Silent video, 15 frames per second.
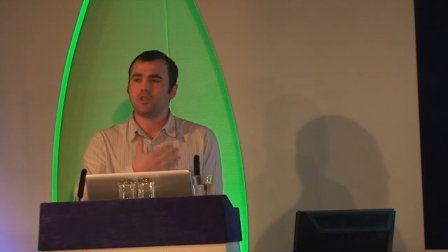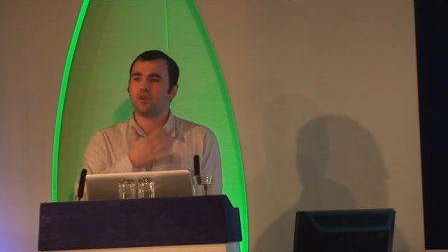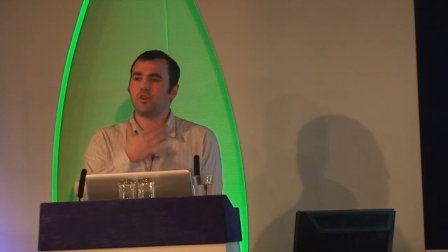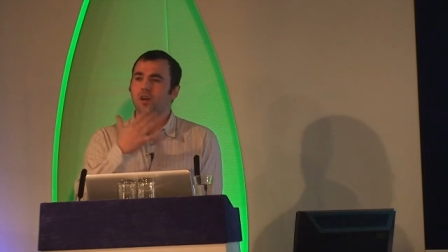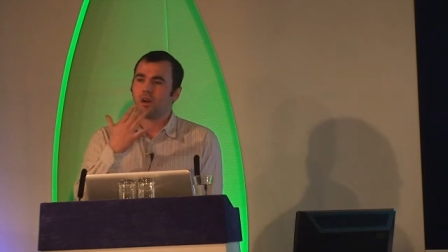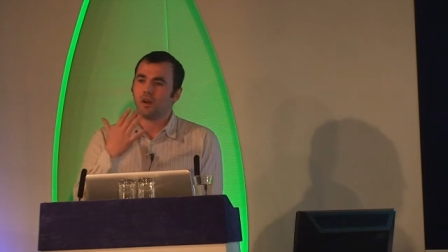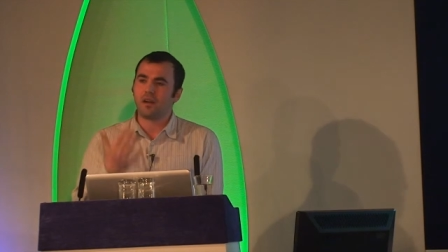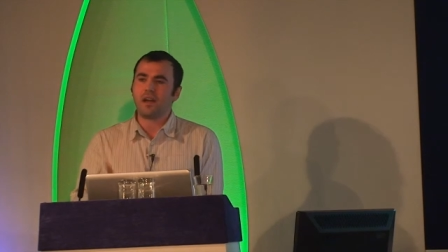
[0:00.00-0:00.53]

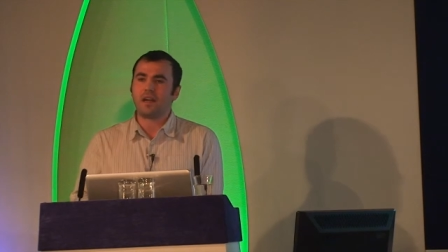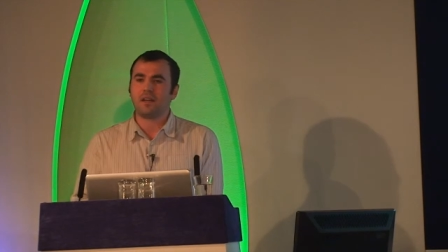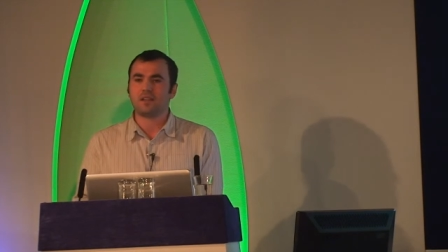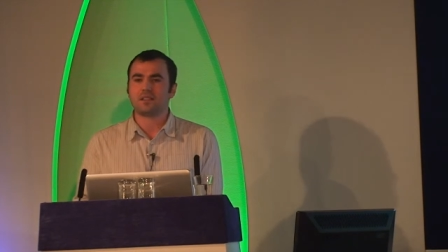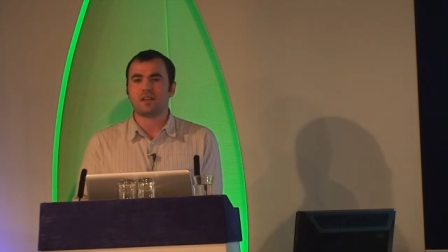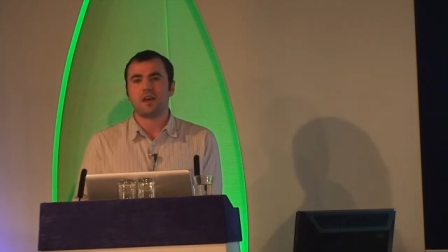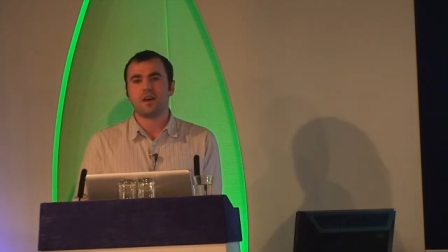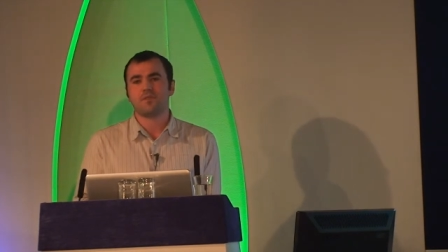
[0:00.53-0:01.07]
you're unlikely
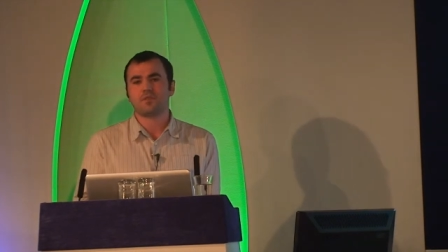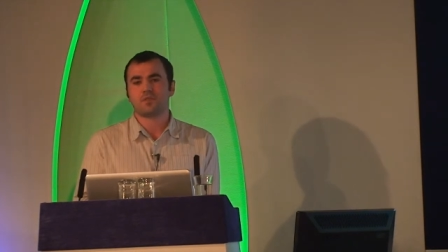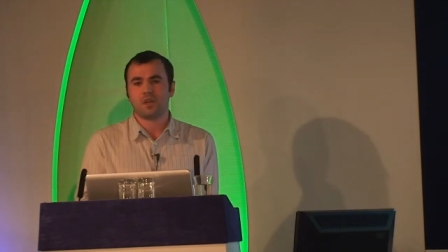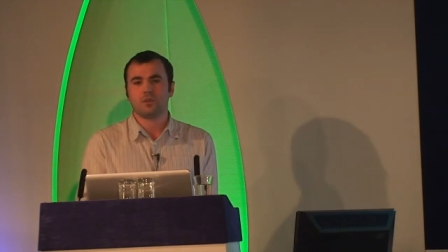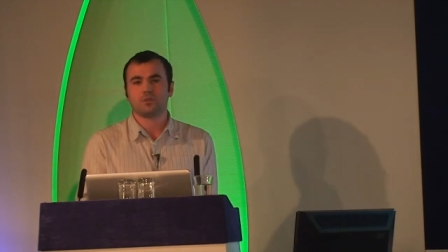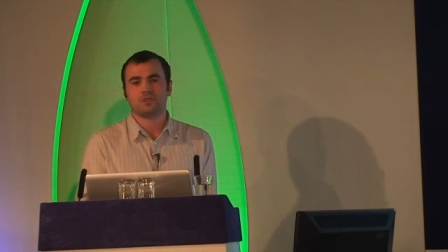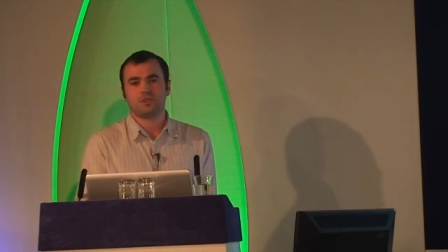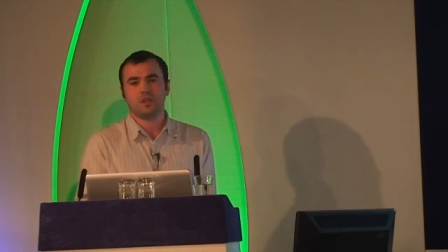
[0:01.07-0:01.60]
to have
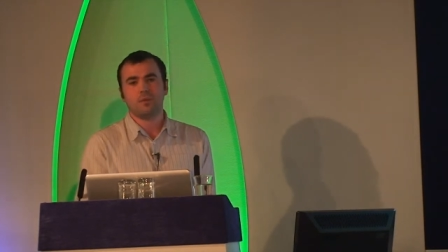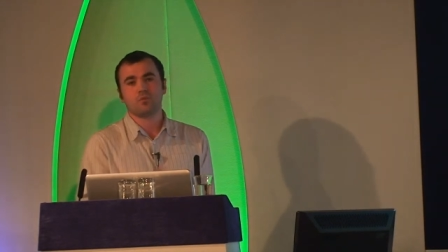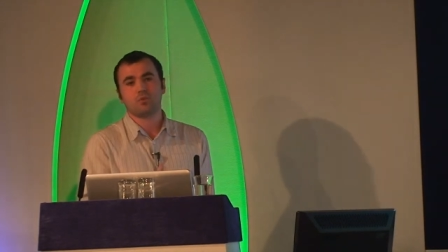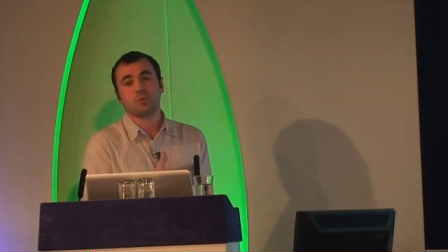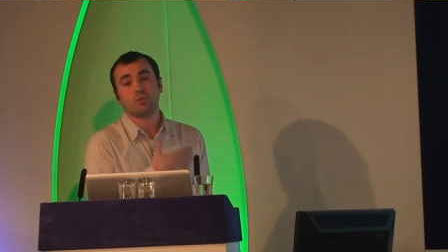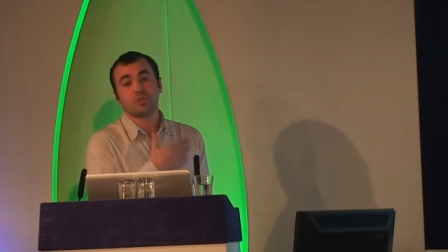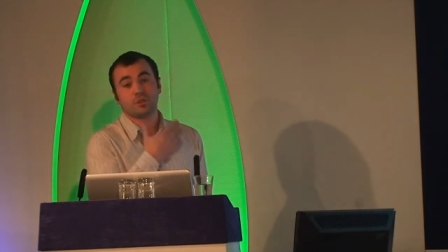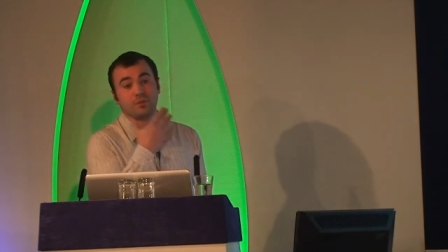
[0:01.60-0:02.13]
sales teams
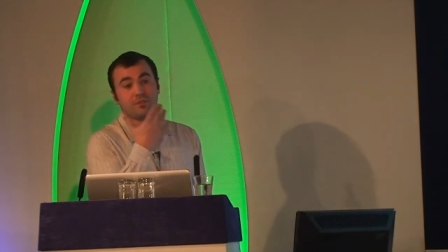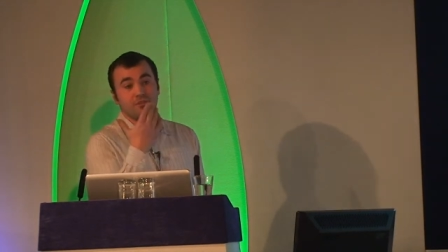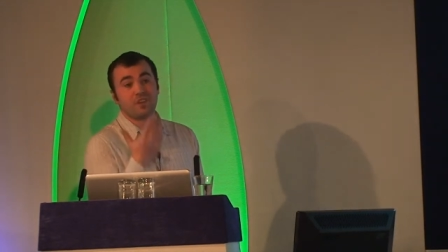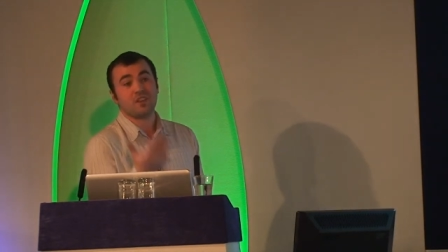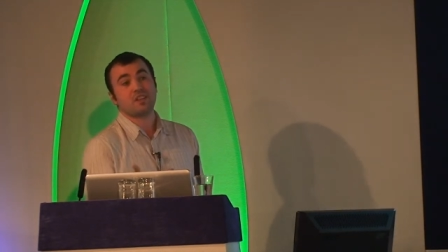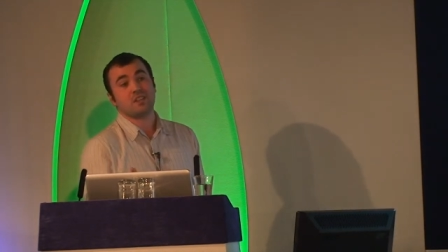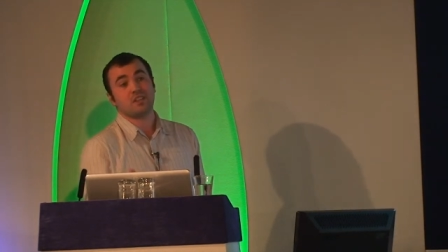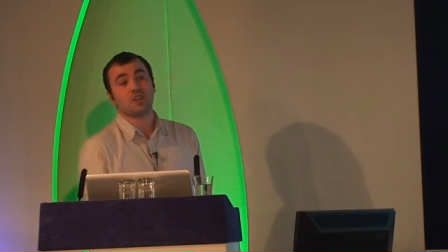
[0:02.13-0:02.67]
or want to
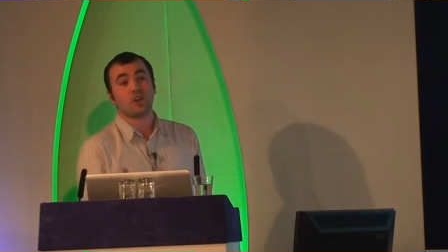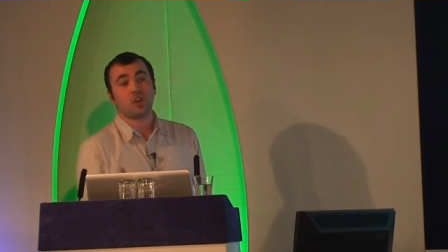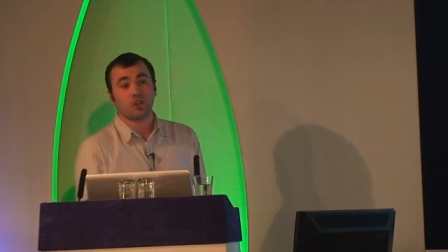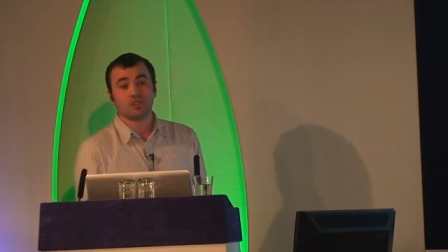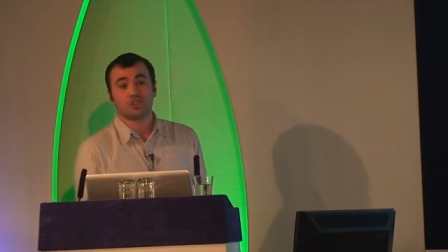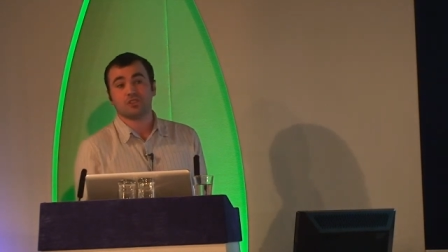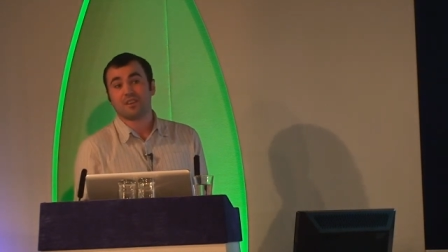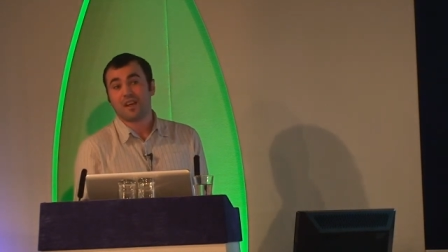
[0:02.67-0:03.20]
invest in the
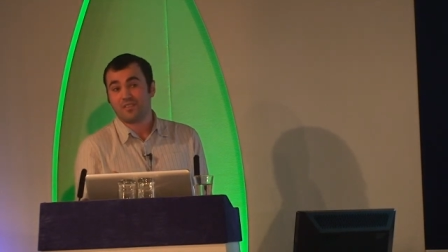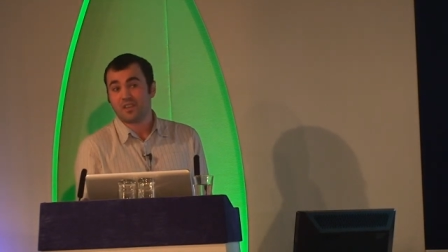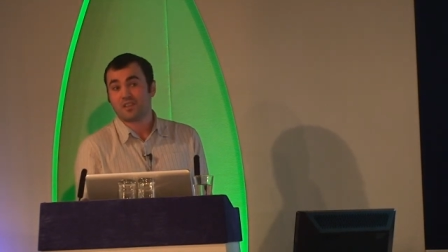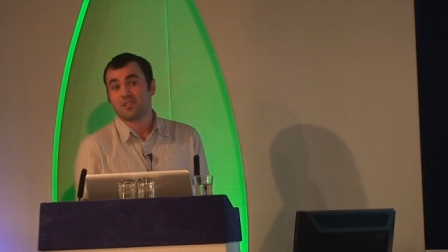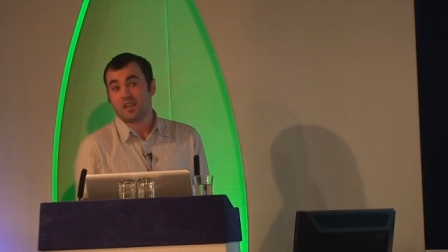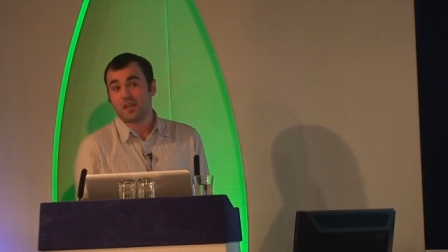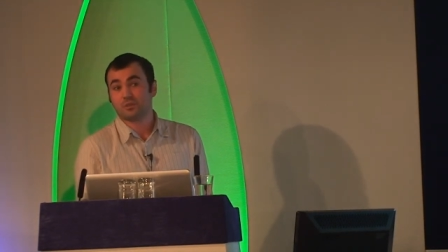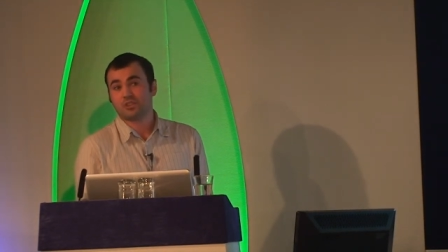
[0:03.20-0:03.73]
cost of having a
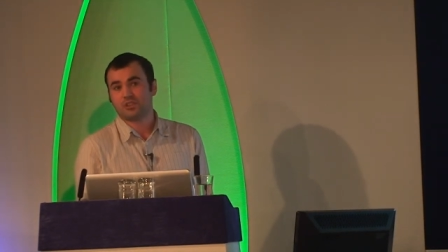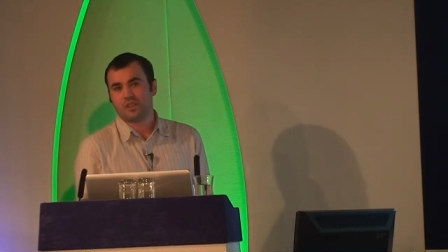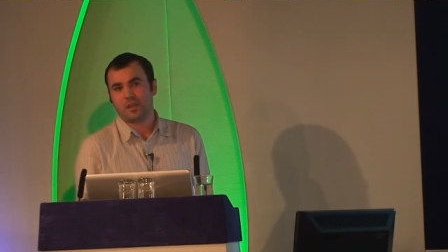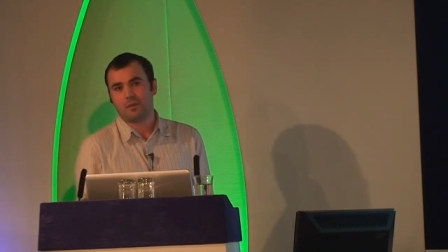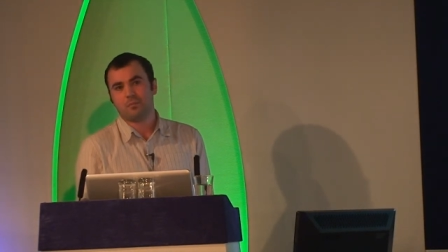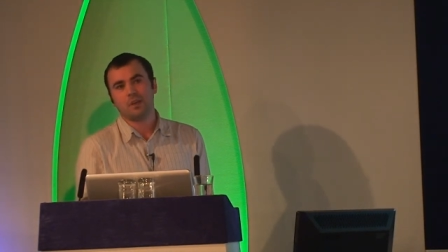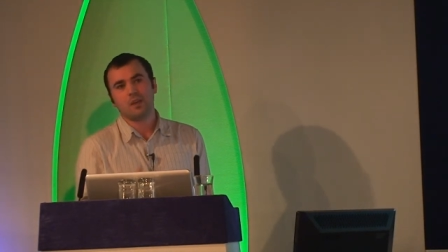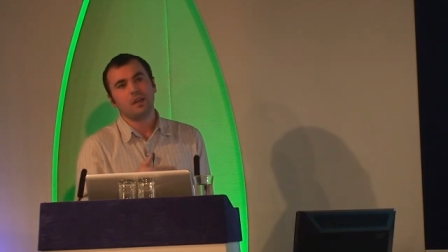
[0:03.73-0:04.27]
sales
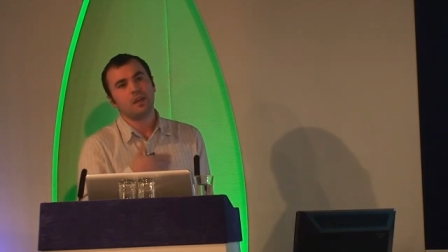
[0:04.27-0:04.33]
team